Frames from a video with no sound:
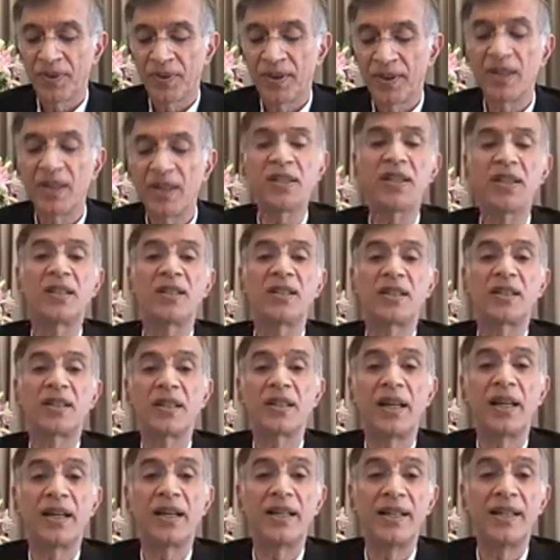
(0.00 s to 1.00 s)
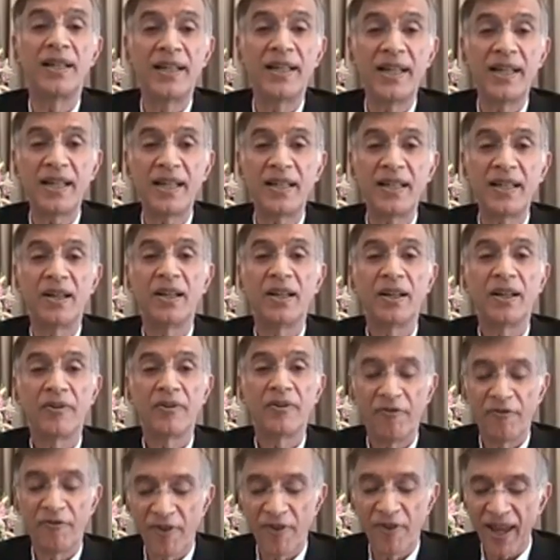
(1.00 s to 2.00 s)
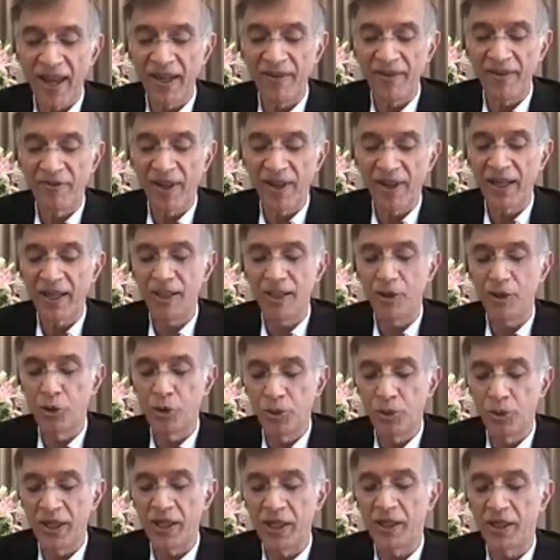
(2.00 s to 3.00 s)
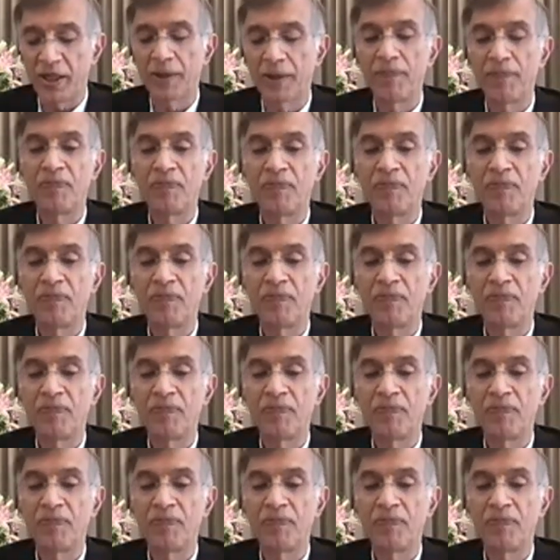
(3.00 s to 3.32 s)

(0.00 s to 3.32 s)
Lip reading: This is indeed very, very unique.